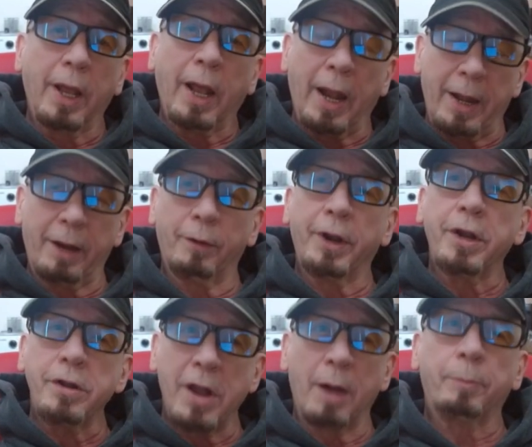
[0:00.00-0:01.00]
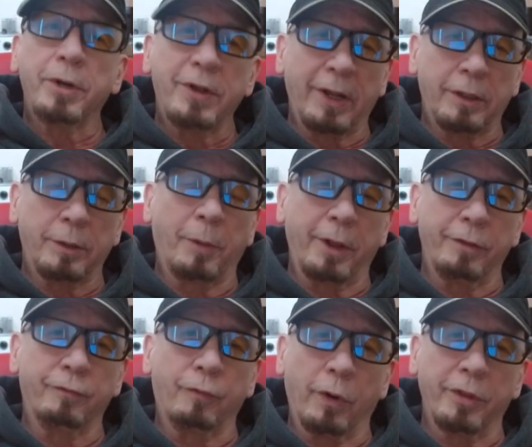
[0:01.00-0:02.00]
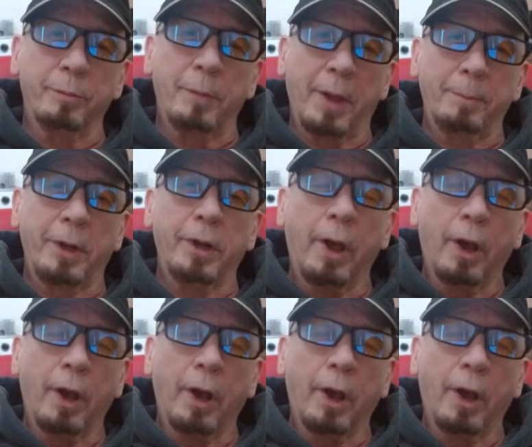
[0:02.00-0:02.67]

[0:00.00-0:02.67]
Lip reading: an area not protected by the Fourth Amendment,